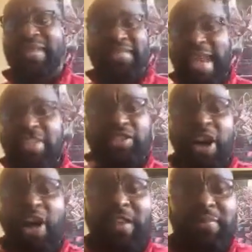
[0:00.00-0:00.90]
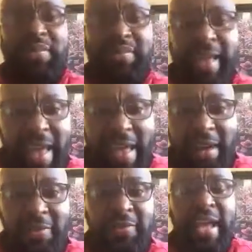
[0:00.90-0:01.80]
They saw
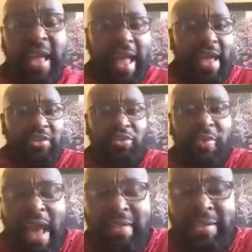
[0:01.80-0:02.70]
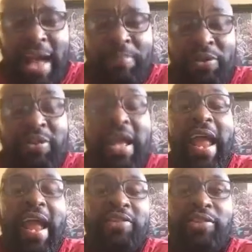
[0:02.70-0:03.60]
themselves as grasshoppers,
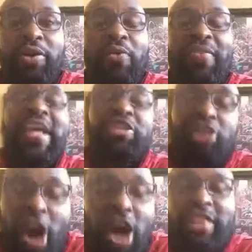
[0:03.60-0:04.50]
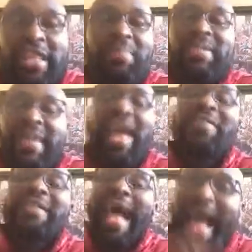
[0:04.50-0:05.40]
and so they talked
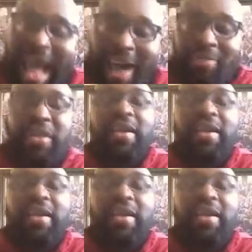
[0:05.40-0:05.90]
themselves out